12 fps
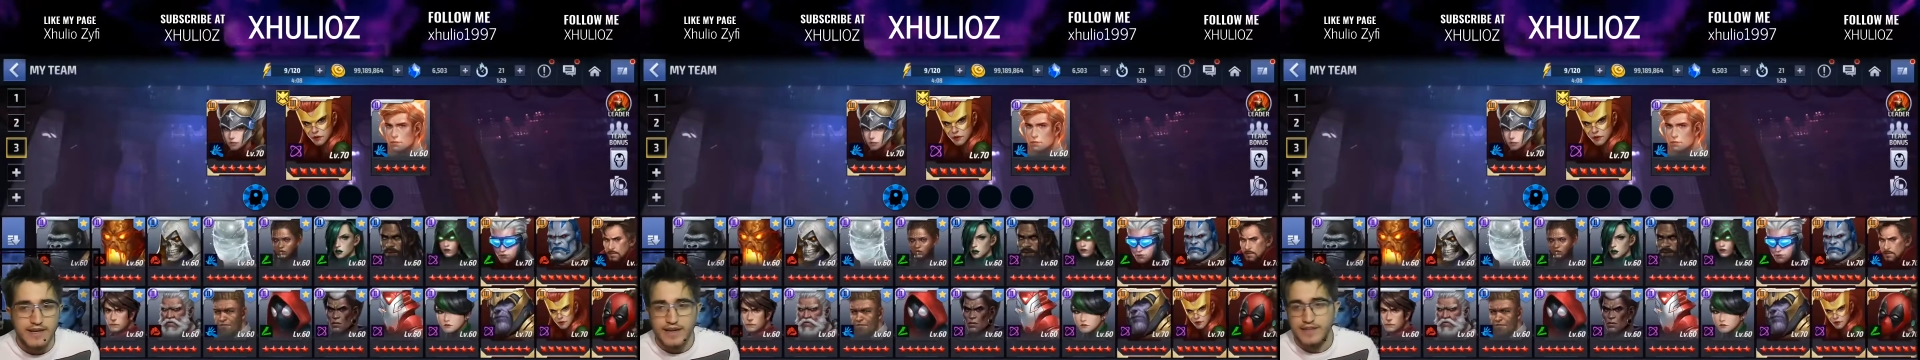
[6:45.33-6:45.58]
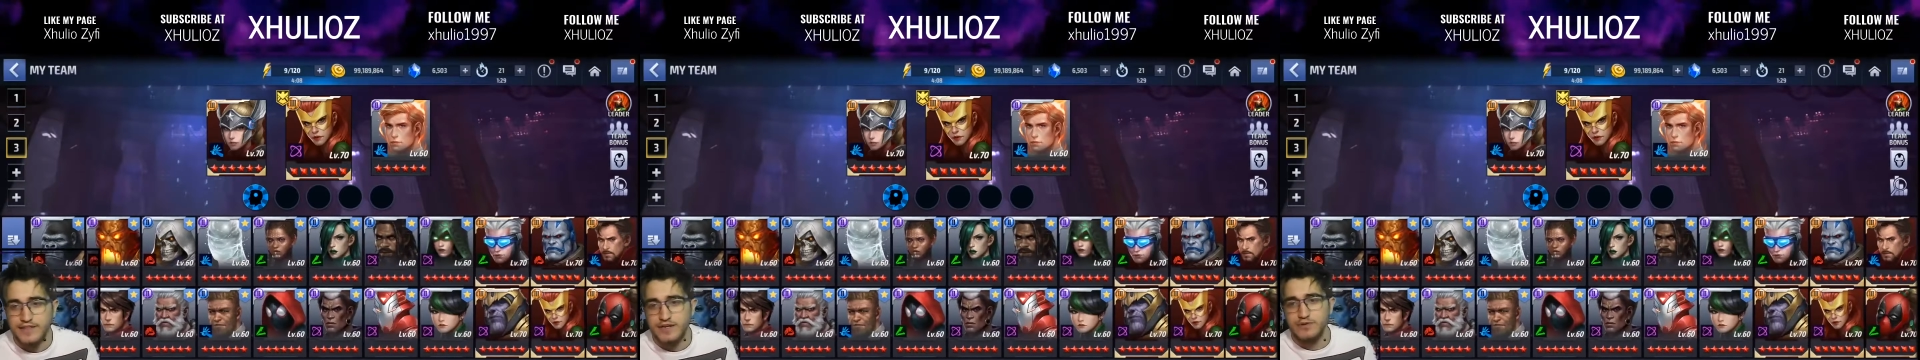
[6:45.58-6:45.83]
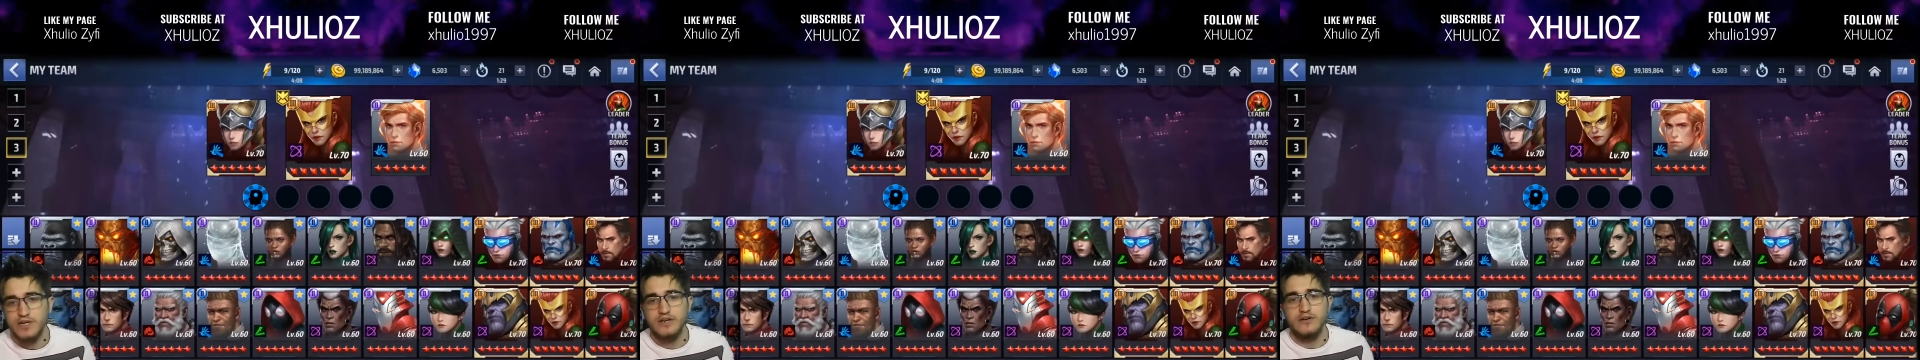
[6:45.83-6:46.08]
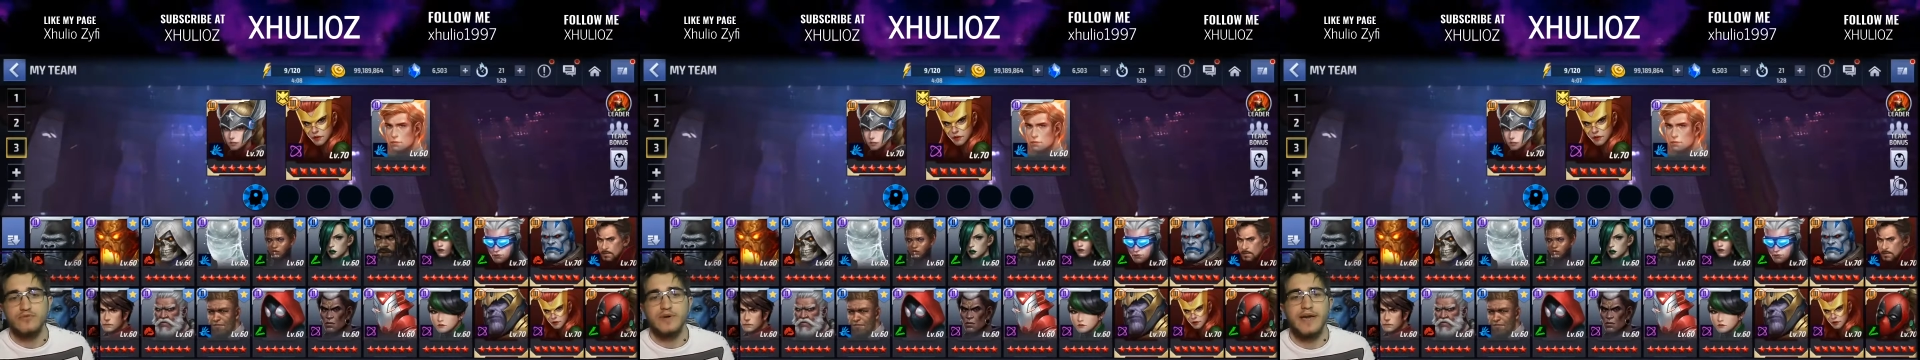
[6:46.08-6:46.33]
and there we
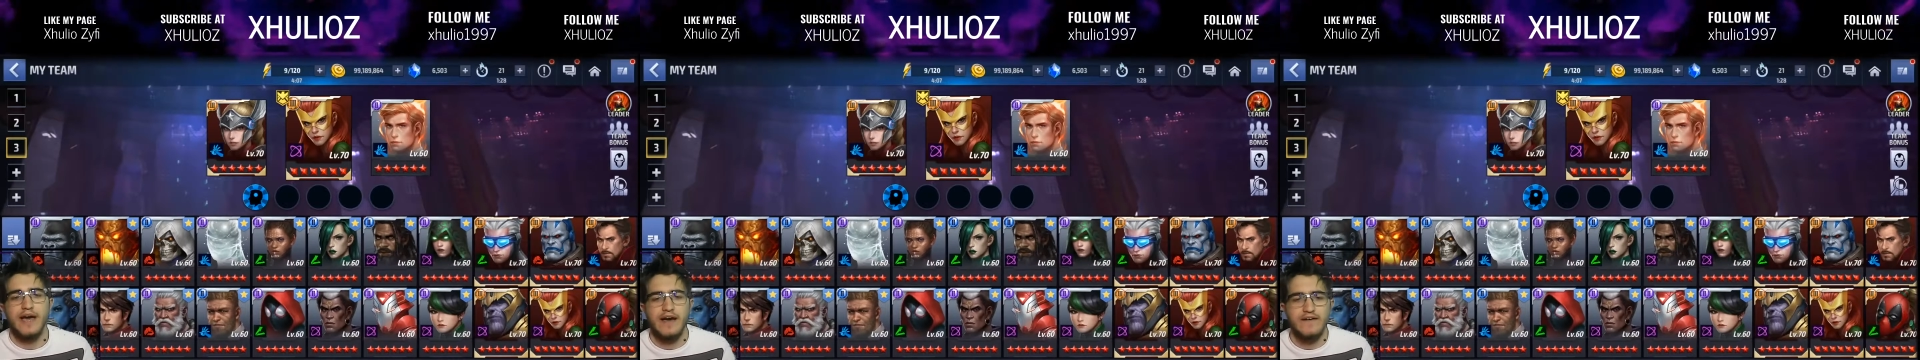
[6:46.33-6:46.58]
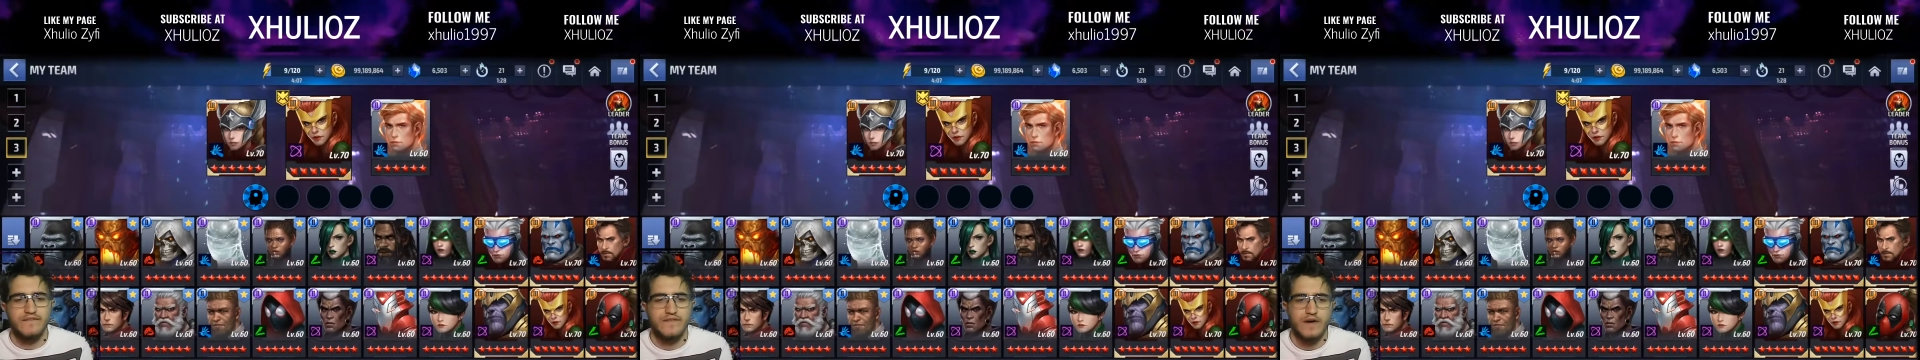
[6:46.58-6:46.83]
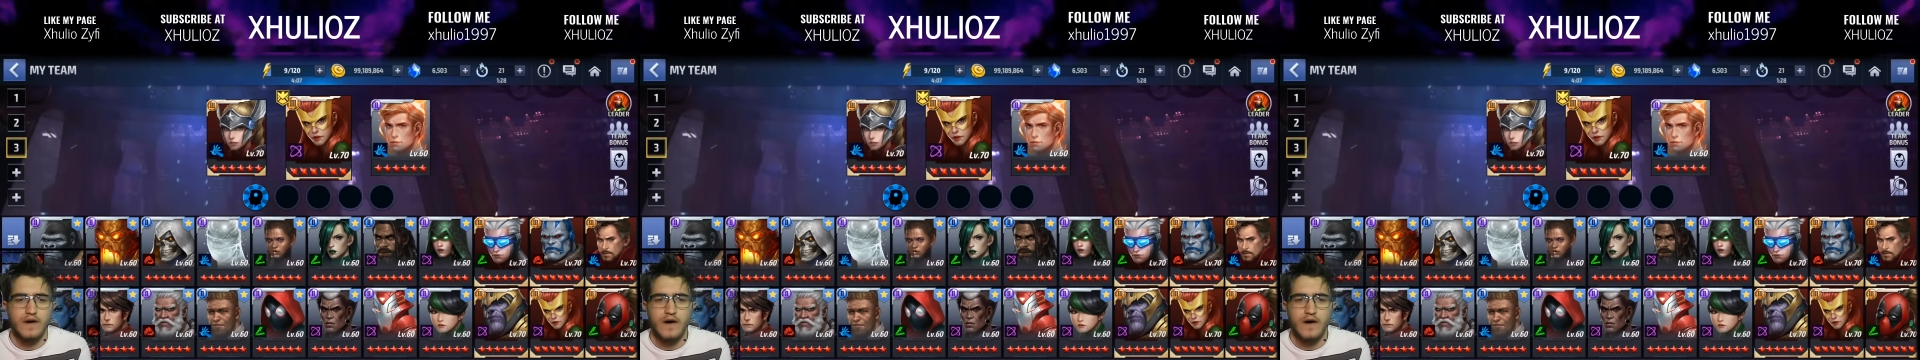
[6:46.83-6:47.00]
go. We have